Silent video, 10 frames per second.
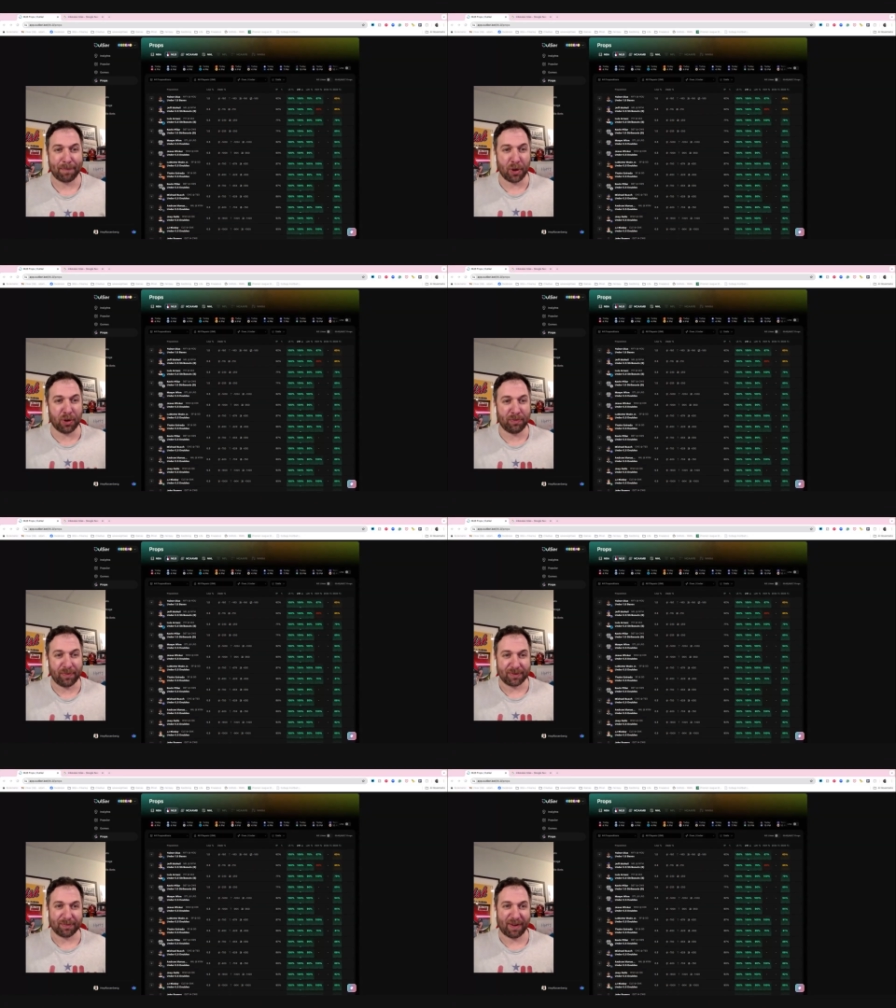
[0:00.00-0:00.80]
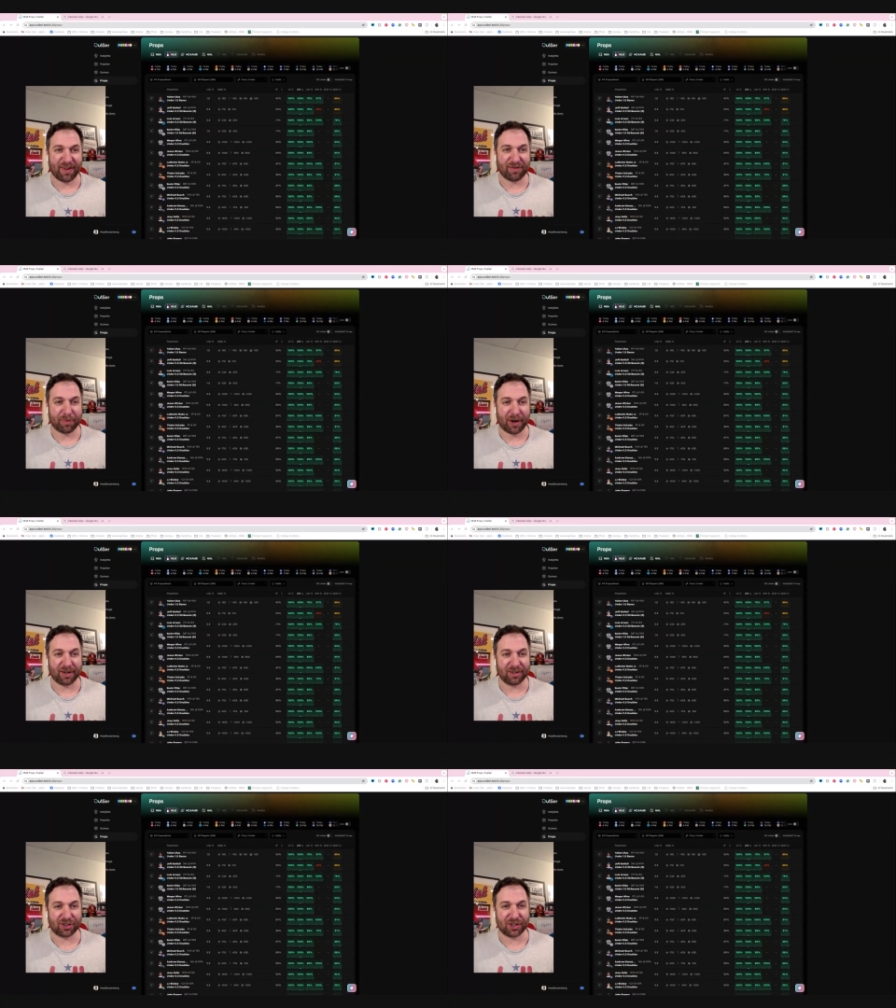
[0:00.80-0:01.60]
Boom, my favorite
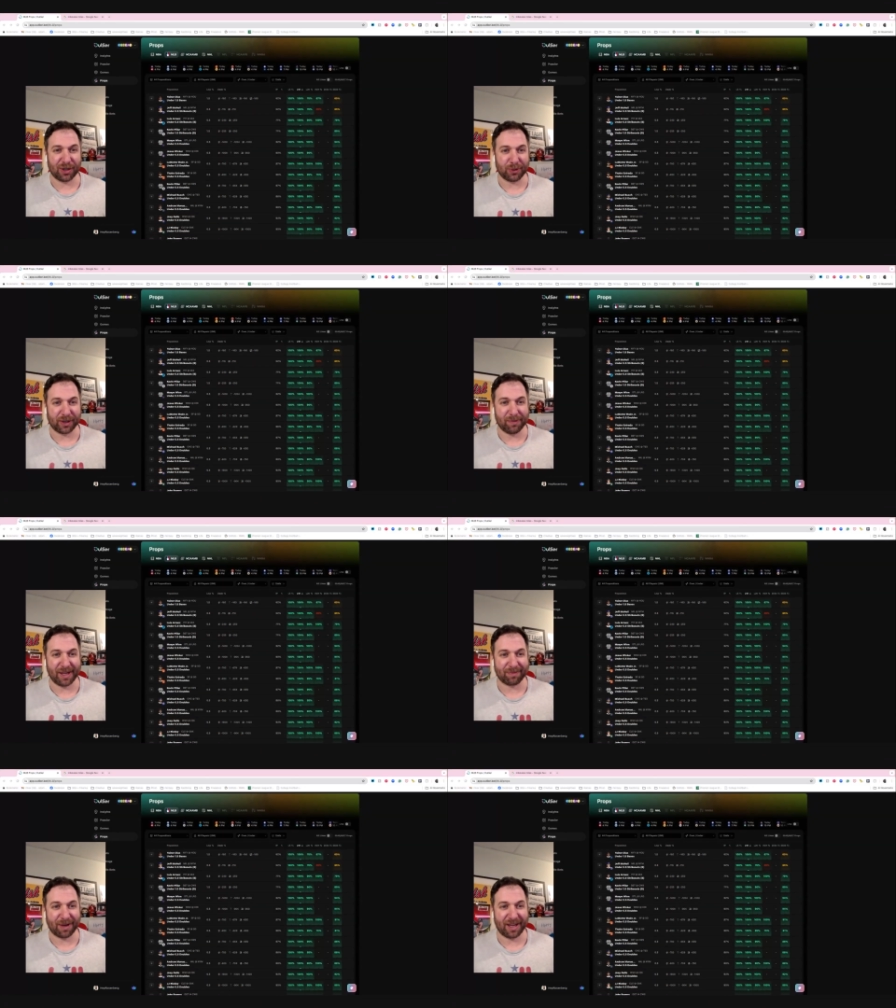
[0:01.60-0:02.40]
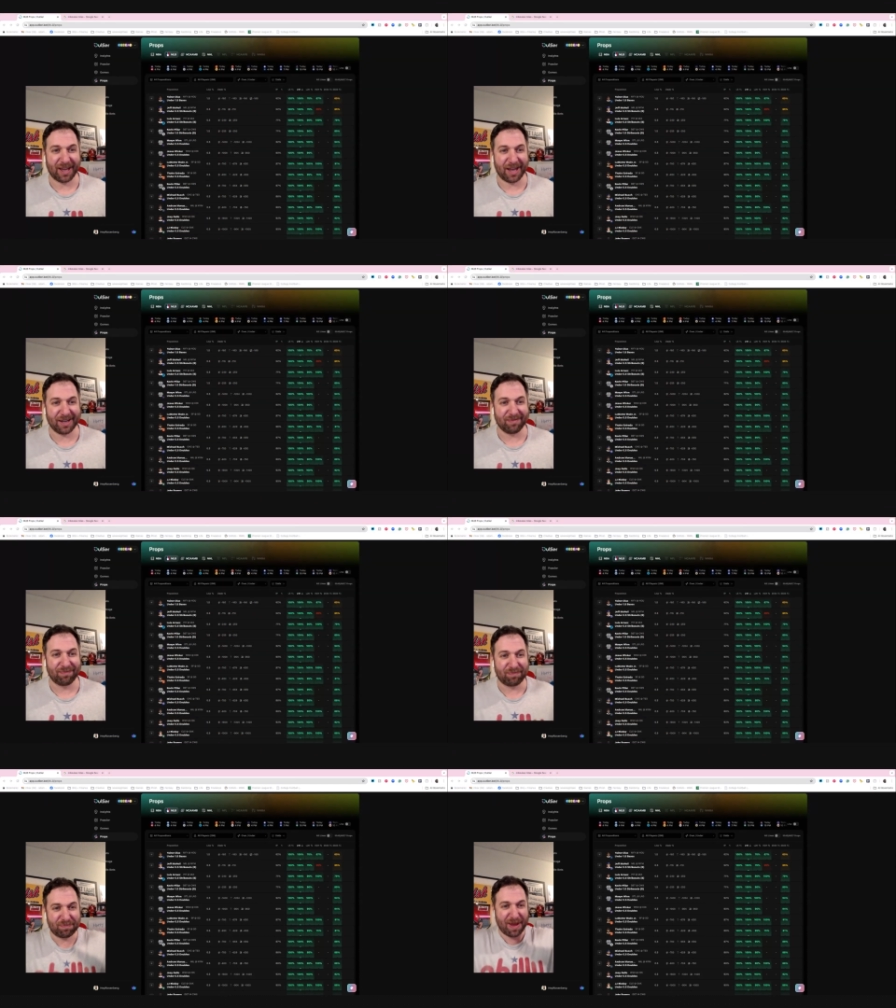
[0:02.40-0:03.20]
part of the show where I make my head
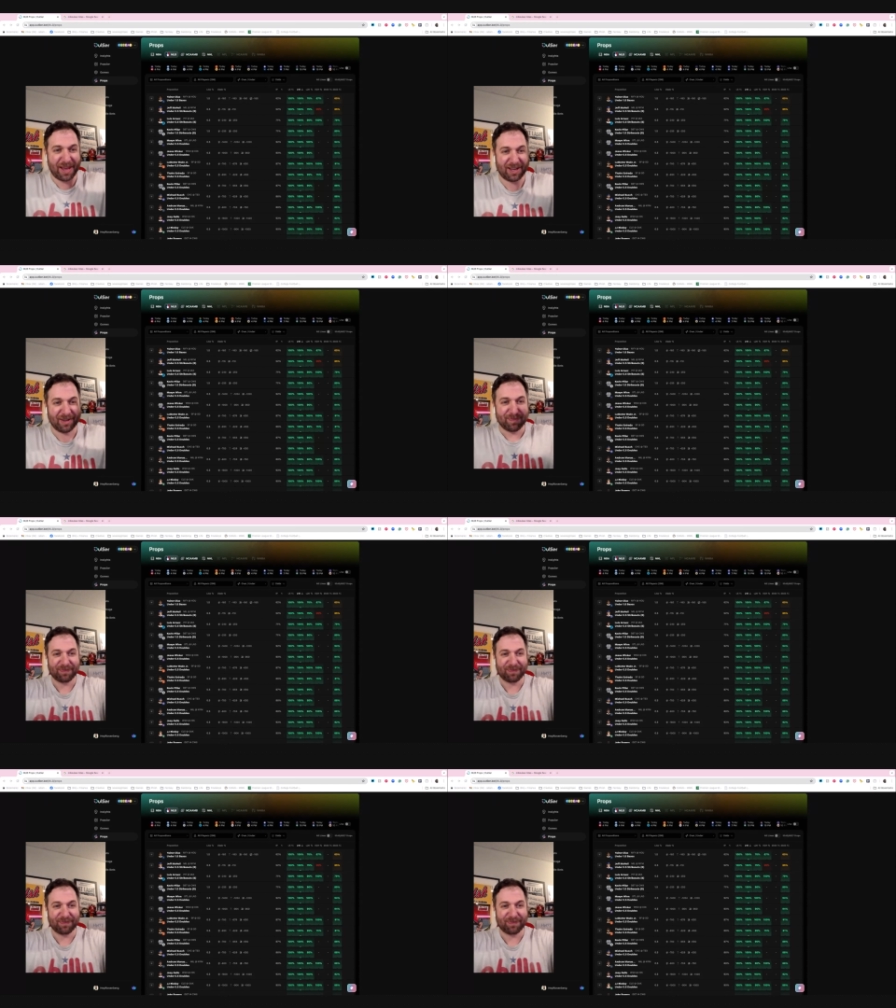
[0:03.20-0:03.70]
big.